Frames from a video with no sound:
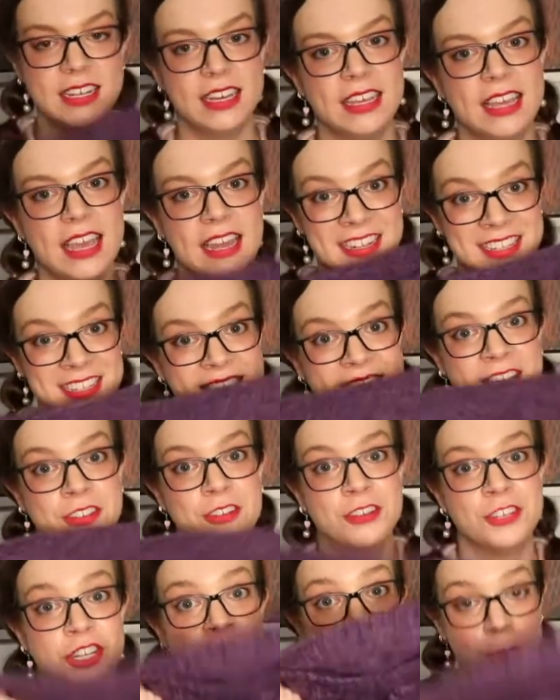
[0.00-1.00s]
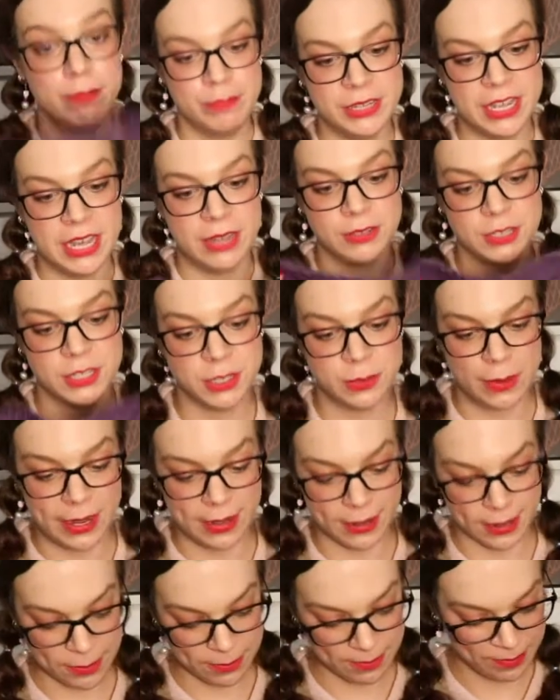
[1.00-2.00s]
Again, it's another top-down
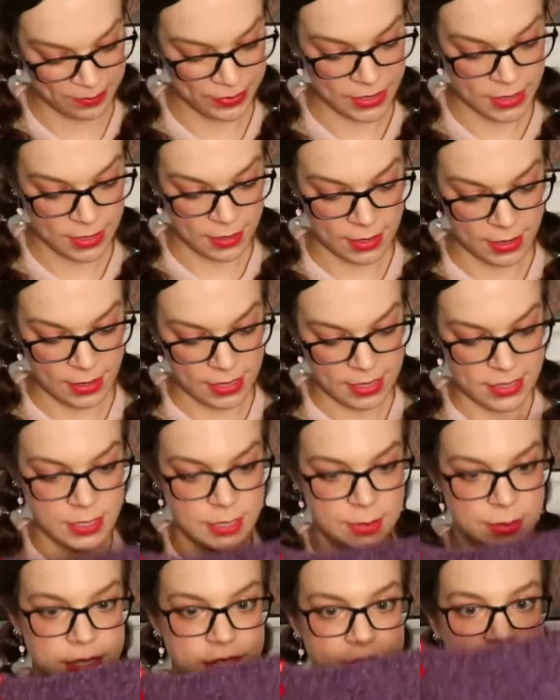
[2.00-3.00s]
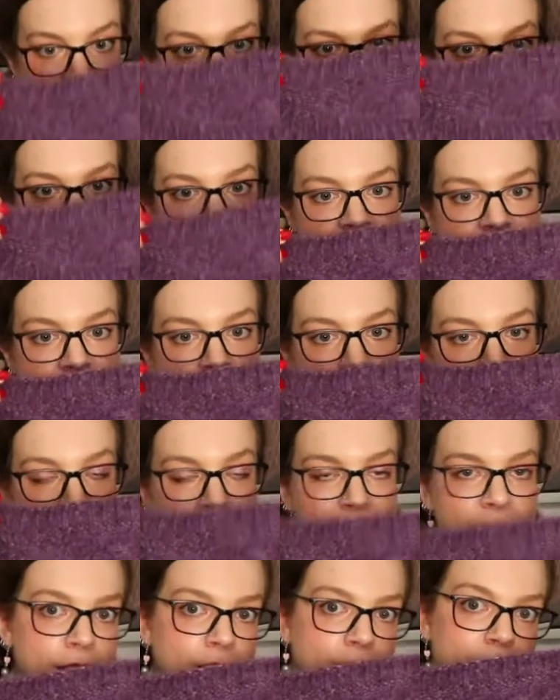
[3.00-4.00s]
sweater. So it starts up
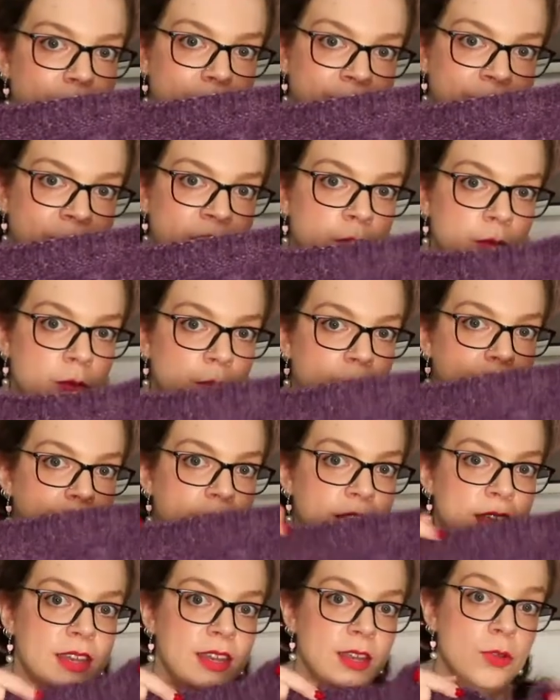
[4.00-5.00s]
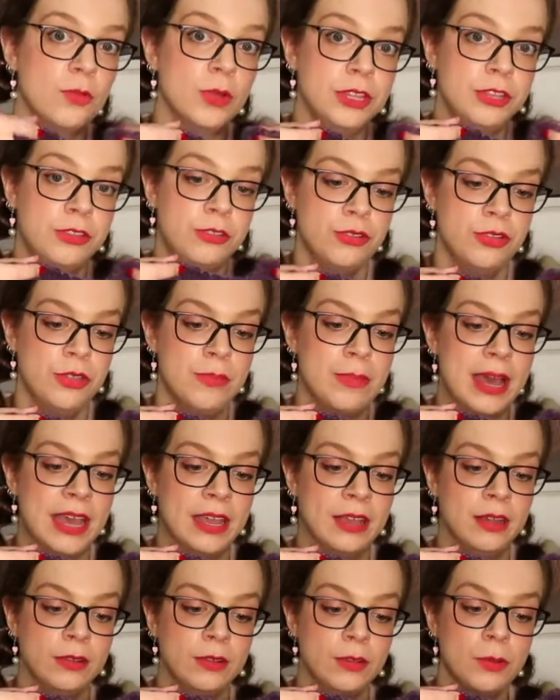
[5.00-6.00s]
here with a knit one through the
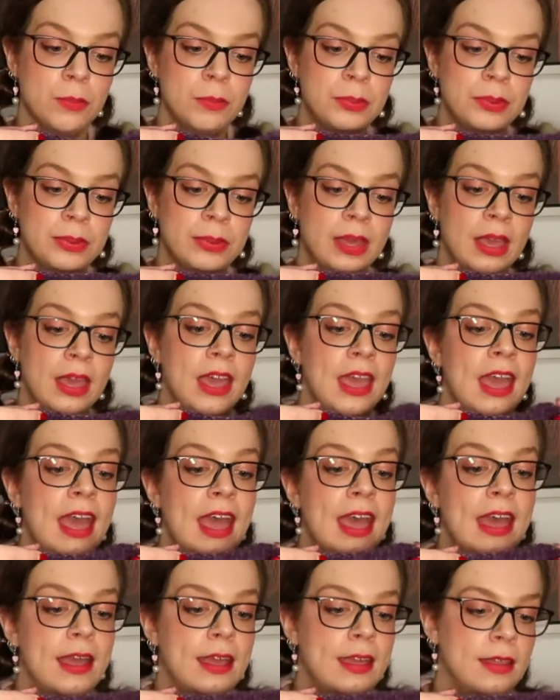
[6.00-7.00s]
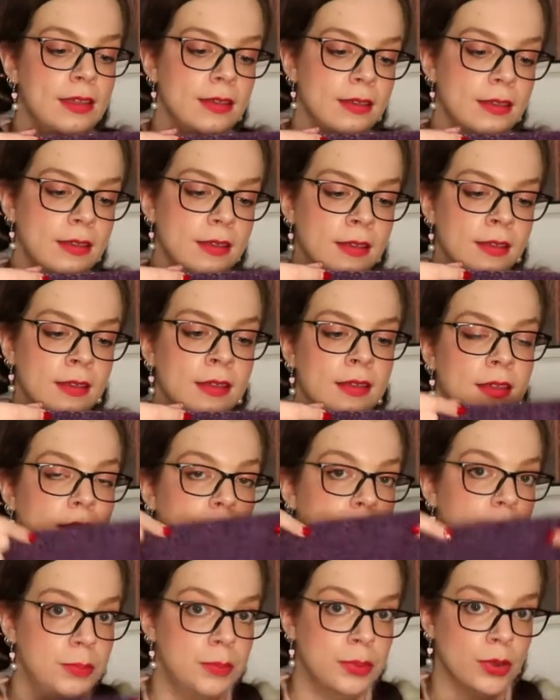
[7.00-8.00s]
back loop and
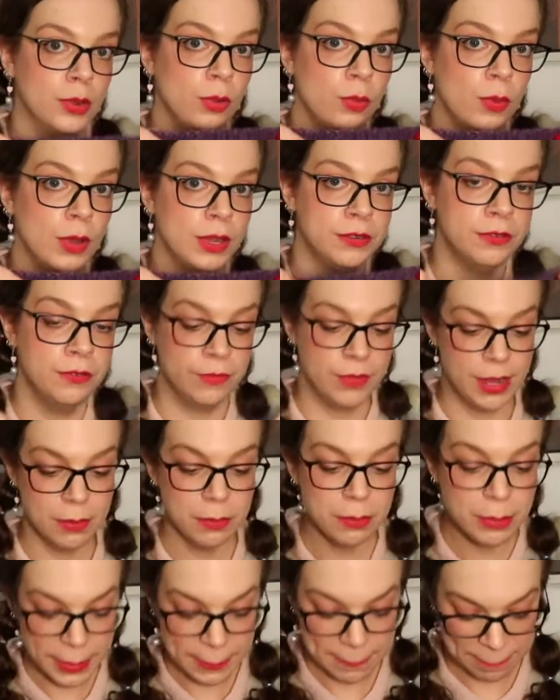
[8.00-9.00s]
a purl one rib.